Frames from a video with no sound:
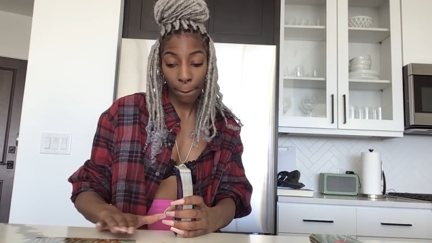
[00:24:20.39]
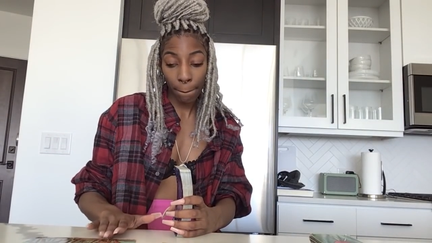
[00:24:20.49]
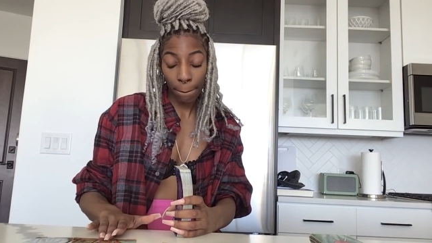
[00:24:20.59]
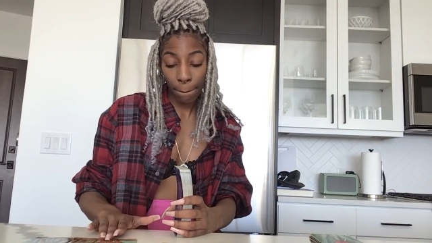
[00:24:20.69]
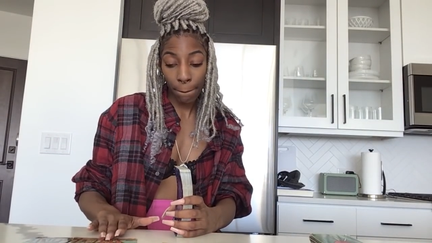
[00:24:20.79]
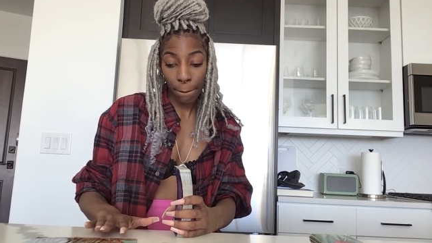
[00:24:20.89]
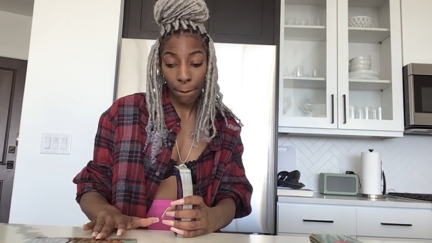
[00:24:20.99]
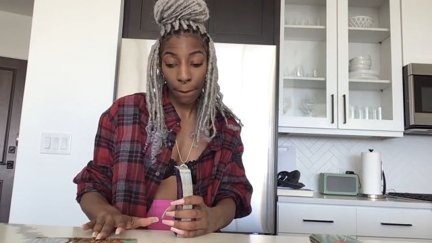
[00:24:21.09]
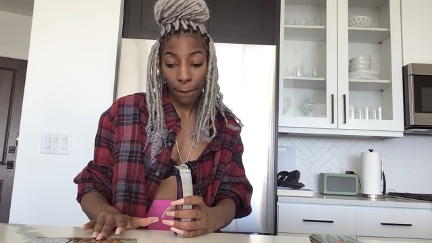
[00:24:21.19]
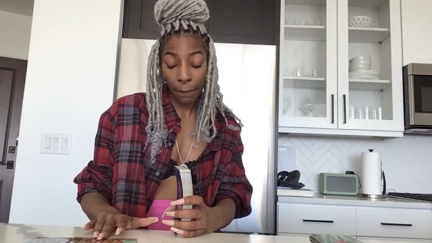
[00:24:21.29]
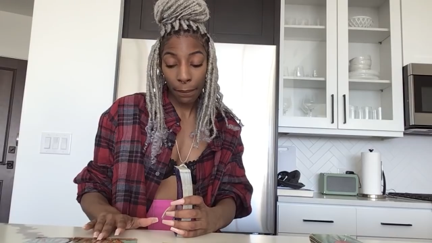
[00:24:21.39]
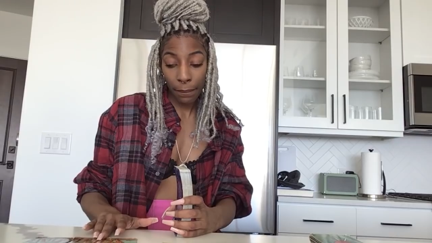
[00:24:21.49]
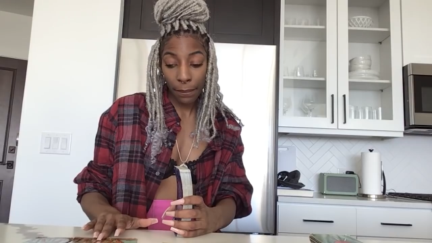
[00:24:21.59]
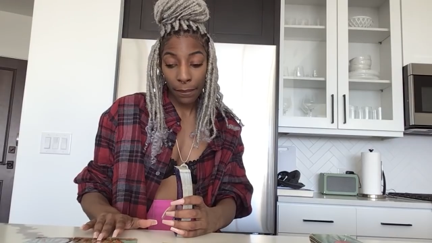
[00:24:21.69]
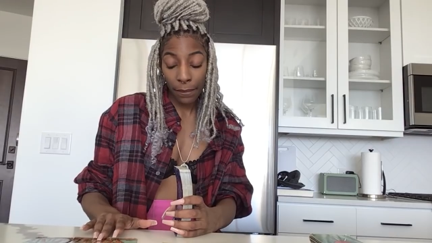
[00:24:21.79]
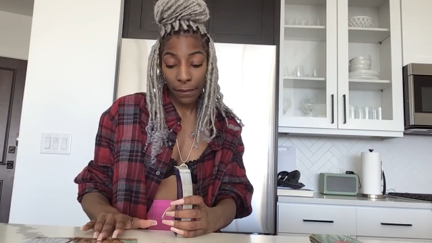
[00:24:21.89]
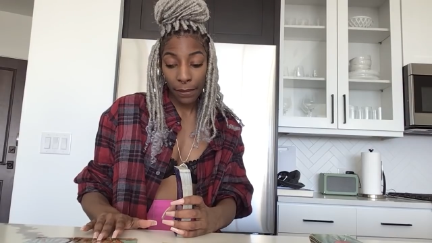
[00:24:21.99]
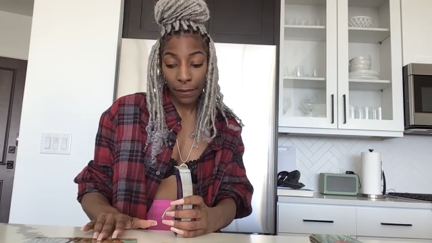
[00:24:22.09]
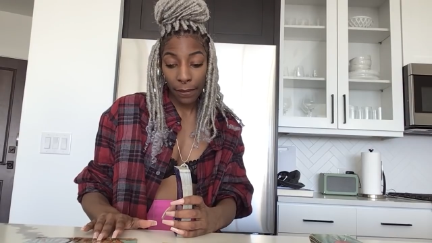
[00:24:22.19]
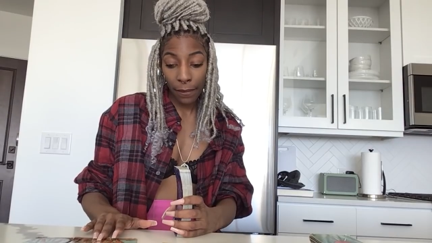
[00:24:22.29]

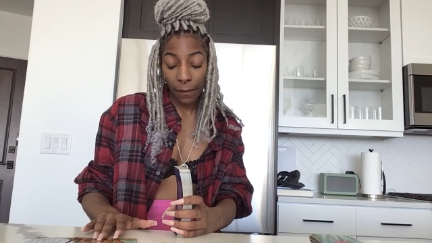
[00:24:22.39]
Nobody speaks.